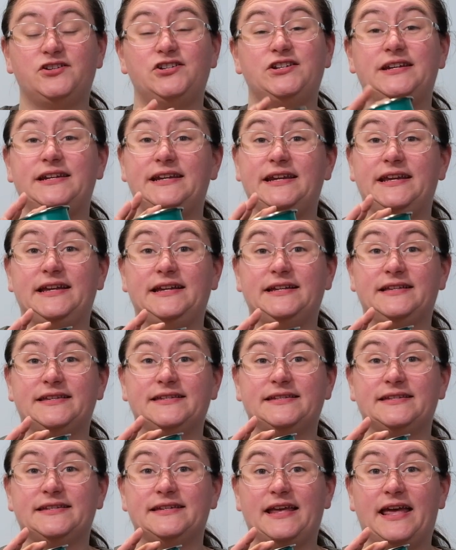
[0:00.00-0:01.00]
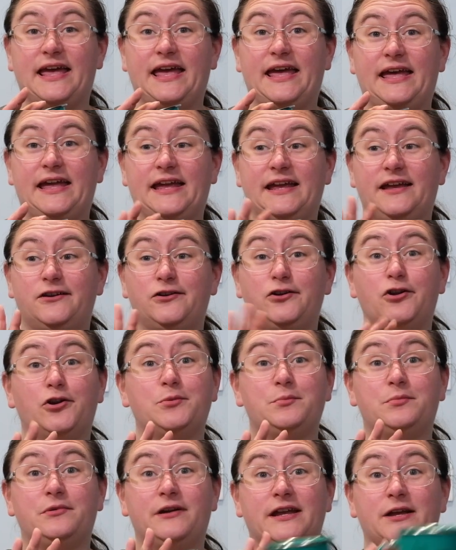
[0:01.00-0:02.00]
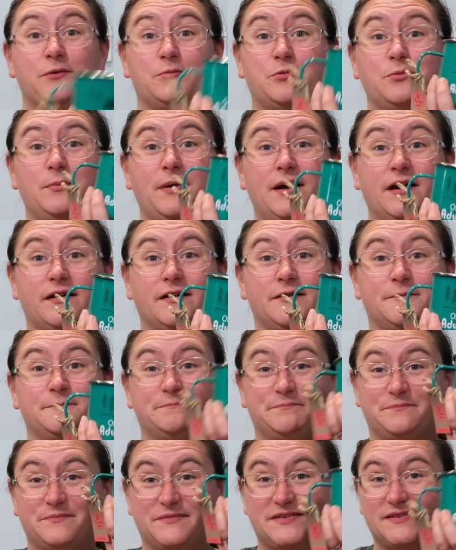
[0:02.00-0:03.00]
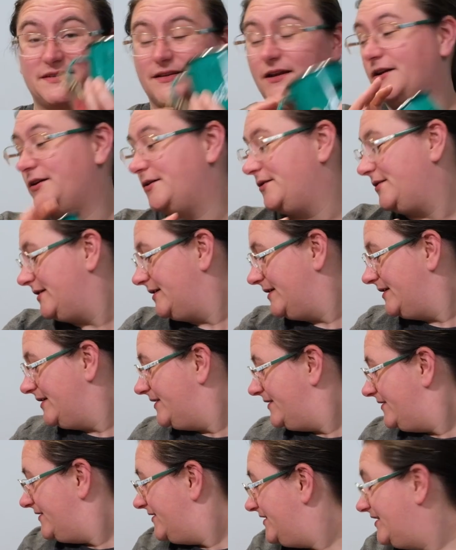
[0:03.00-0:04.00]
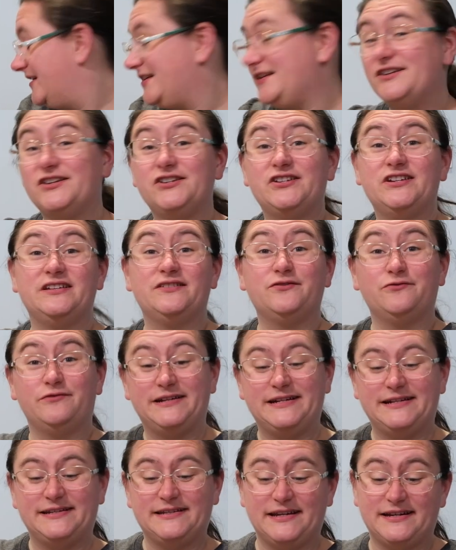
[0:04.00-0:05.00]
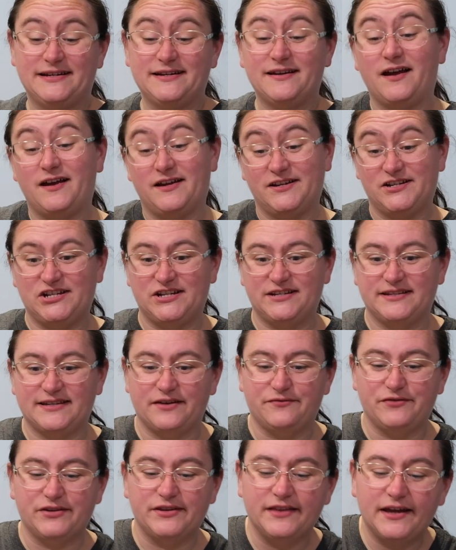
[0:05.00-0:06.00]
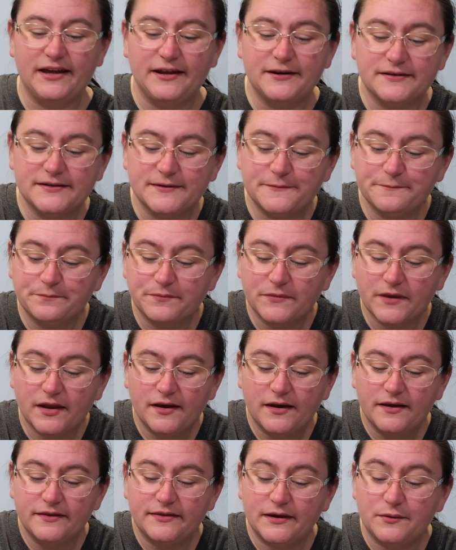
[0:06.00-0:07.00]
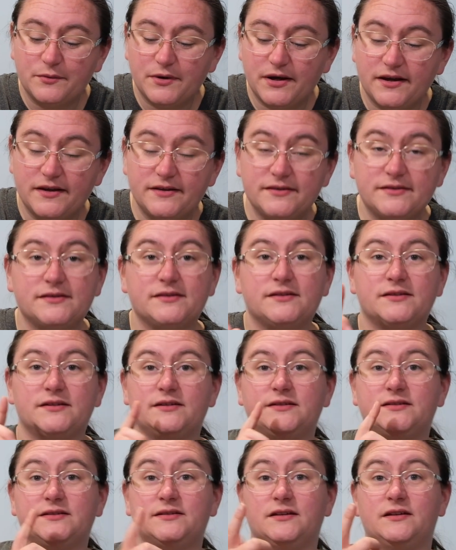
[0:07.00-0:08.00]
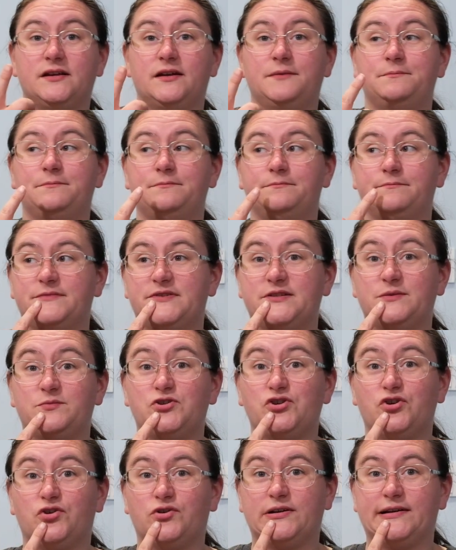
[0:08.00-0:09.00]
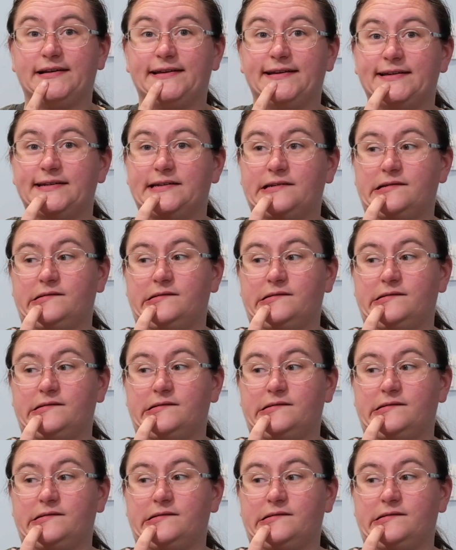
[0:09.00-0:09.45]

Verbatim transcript: she needs a non-breakable mug. So she's already said she's having that. There was some, some chocolate